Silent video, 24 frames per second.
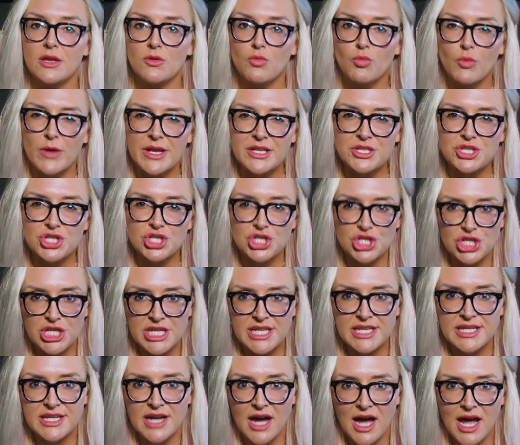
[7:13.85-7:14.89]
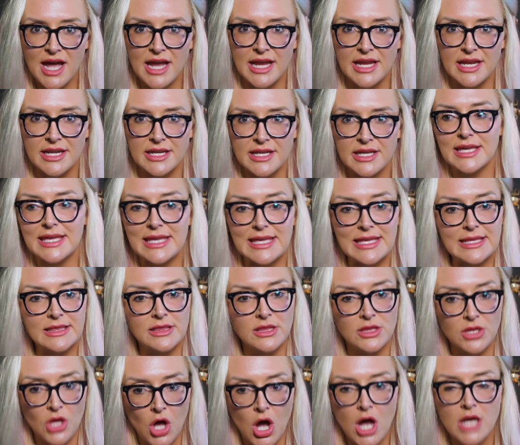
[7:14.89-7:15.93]
And when she died, he
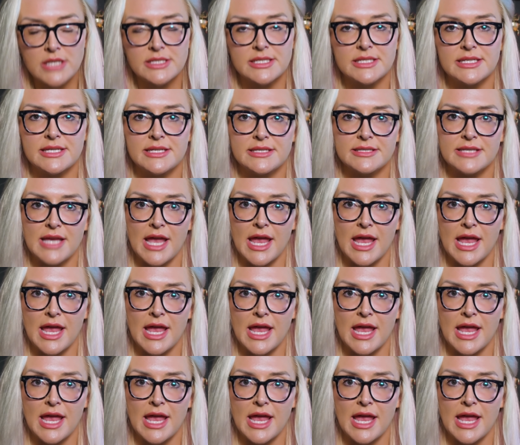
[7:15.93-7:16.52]
lost his